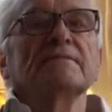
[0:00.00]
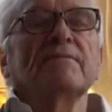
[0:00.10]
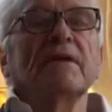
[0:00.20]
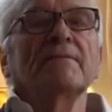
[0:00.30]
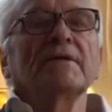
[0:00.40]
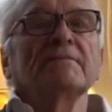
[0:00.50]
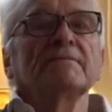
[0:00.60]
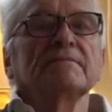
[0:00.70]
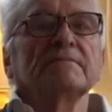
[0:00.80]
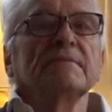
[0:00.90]
Brahman.
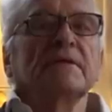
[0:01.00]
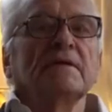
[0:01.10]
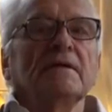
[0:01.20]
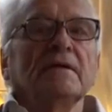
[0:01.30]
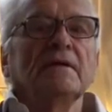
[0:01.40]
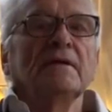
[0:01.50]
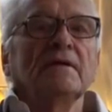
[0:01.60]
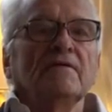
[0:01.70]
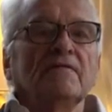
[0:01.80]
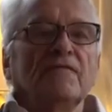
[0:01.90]

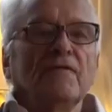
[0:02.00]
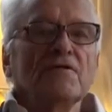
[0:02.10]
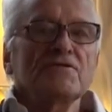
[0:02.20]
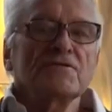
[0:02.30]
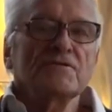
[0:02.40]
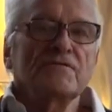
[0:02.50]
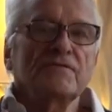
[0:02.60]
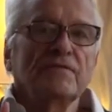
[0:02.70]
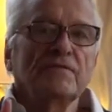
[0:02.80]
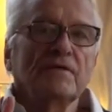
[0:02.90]
First,
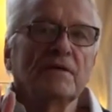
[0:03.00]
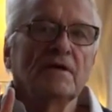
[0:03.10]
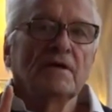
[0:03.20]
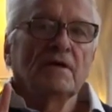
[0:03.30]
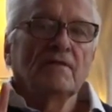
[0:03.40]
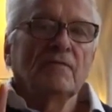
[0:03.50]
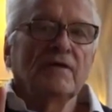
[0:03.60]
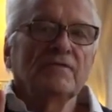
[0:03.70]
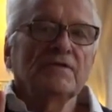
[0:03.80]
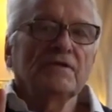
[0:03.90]
when
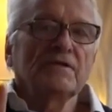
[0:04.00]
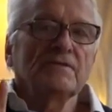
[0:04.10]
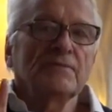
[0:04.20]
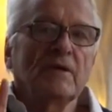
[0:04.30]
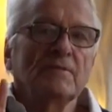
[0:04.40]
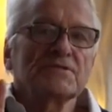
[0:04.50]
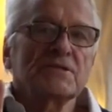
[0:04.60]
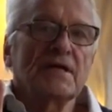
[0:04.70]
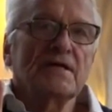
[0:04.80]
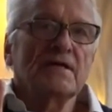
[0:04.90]
we become
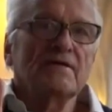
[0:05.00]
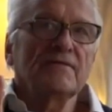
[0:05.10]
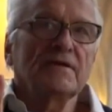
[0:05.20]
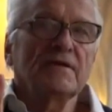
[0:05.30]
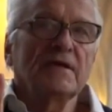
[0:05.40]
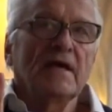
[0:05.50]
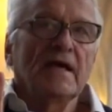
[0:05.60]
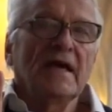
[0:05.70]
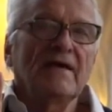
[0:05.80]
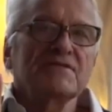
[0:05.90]
silent, we
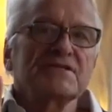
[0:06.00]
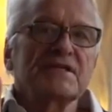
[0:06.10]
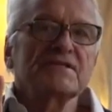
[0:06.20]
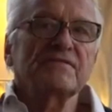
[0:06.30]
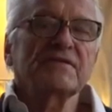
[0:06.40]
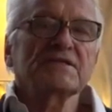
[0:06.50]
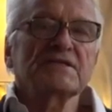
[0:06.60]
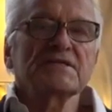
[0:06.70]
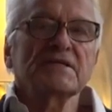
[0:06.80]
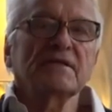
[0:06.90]
have a sense of
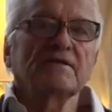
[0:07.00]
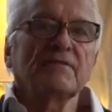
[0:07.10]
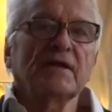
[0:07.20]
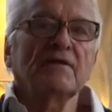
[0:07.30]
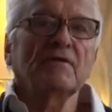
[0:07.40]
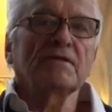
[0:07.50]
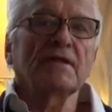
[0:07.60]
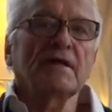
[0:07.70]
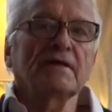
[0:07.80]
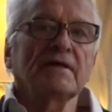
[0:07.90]
existing. We cannot
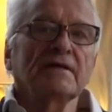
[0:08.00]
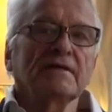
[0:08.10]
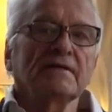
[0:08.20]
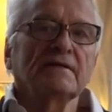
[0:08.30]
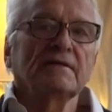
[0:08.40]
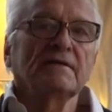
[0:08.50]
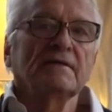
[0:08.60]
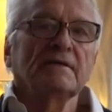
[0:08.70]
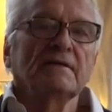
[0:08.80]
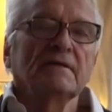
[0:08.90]
deny that.
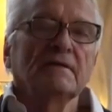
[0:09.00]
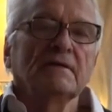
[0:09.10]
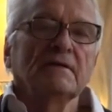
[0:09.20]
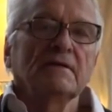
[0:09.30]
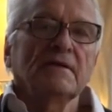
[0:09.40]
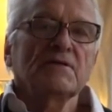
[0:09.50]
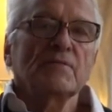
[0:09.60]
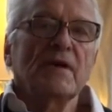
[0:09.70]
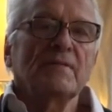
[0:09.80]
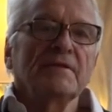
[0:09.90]
That
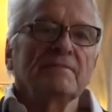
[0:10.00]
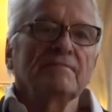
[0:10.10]
Brahman.